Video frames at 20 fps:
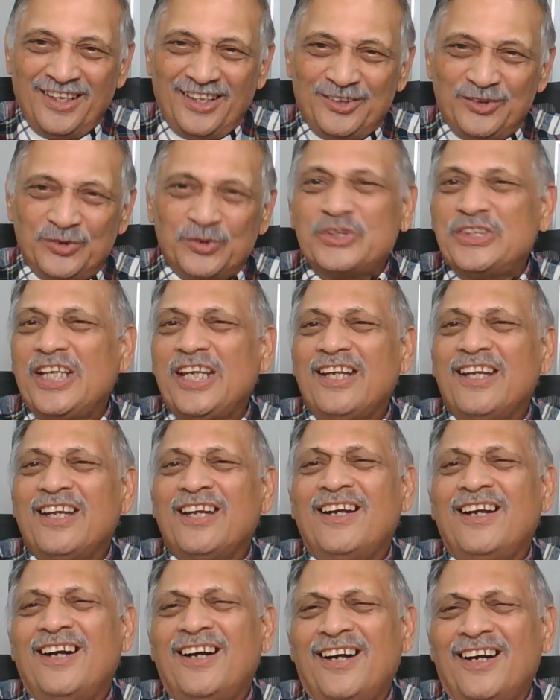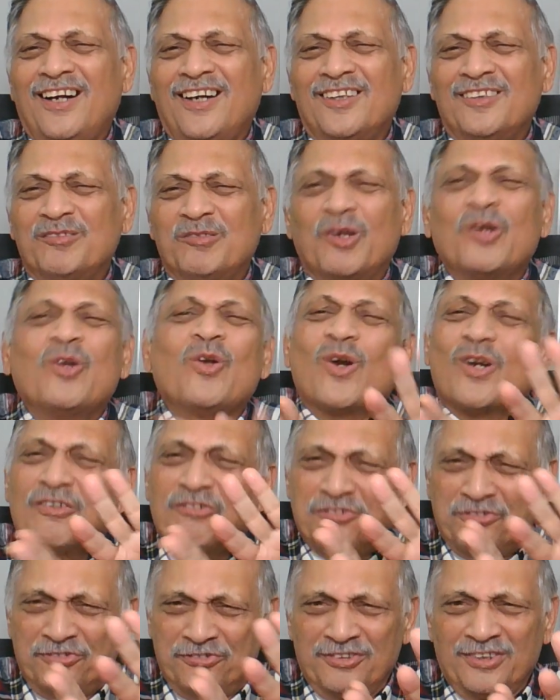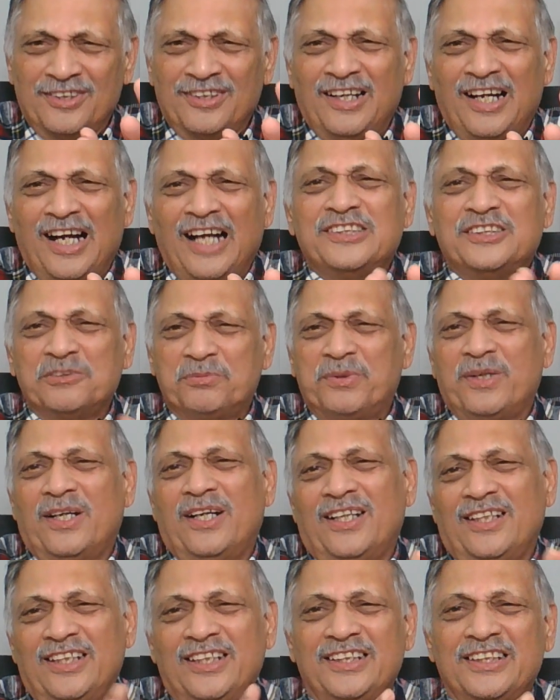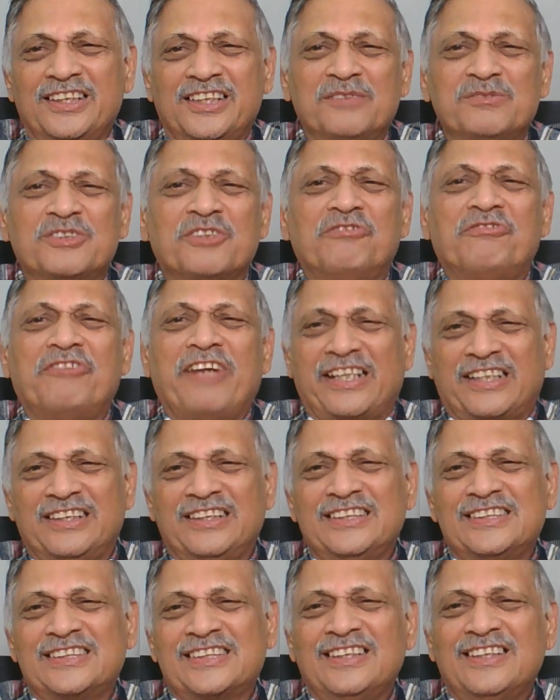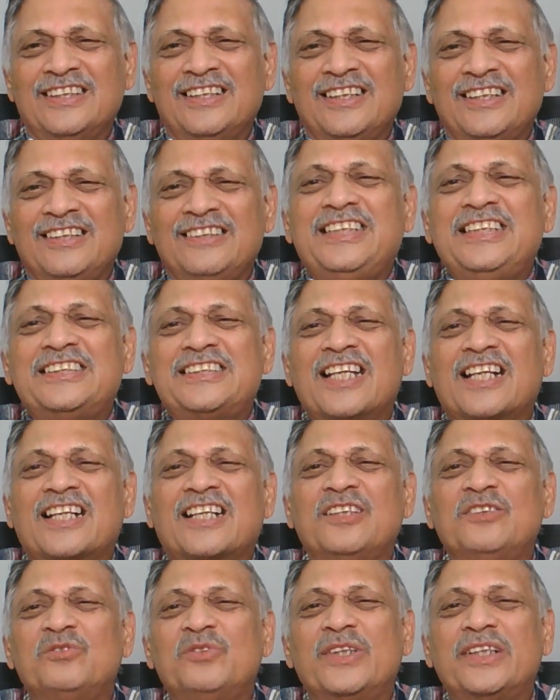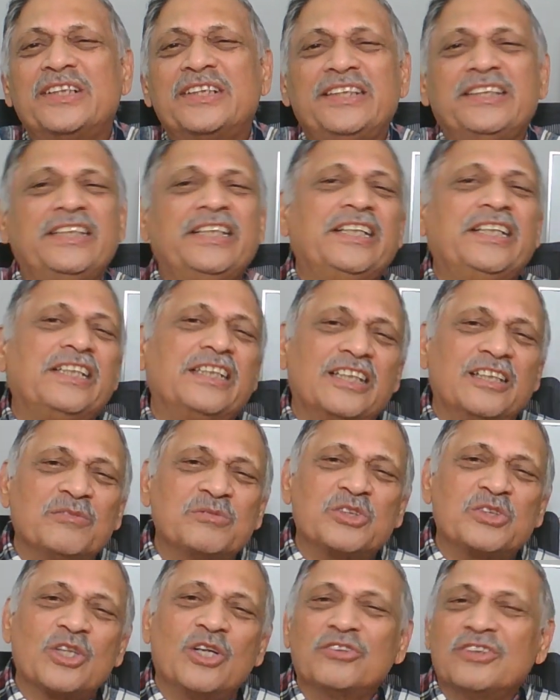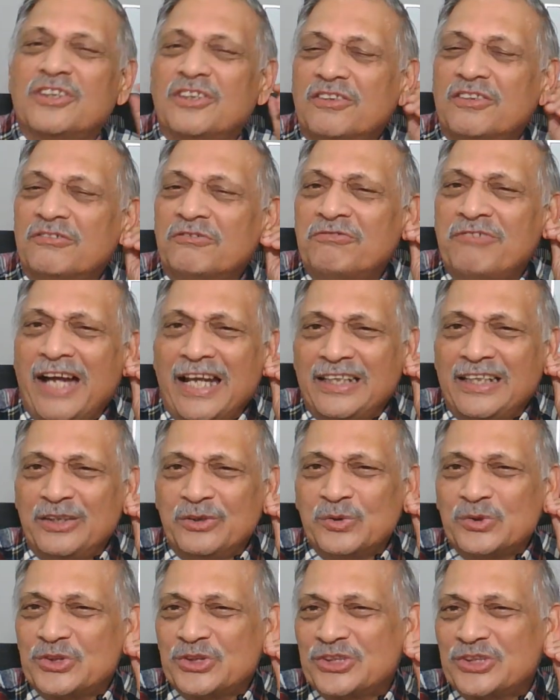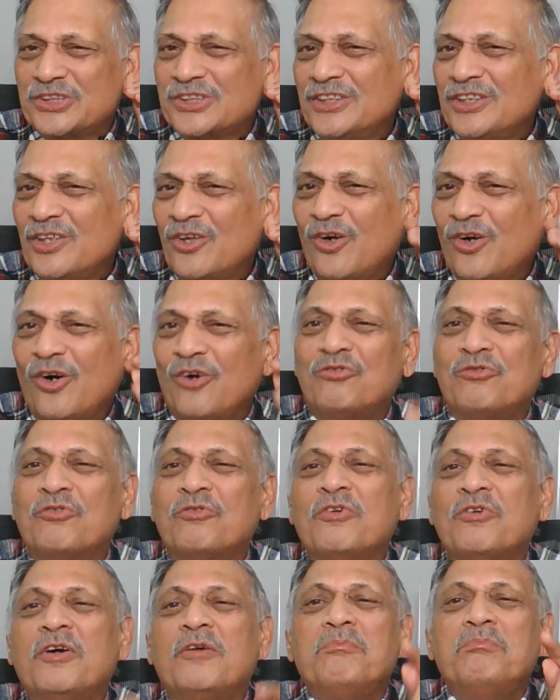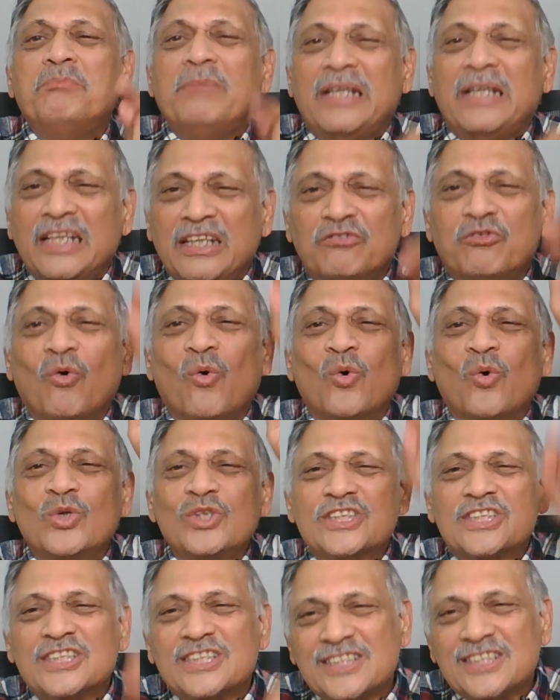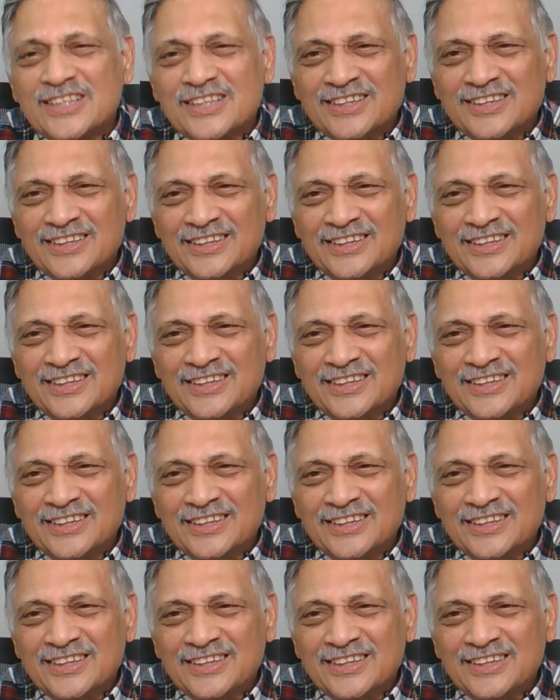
Using a lot of algebra in terms of vectors, these are converted in terms of the values of millivolts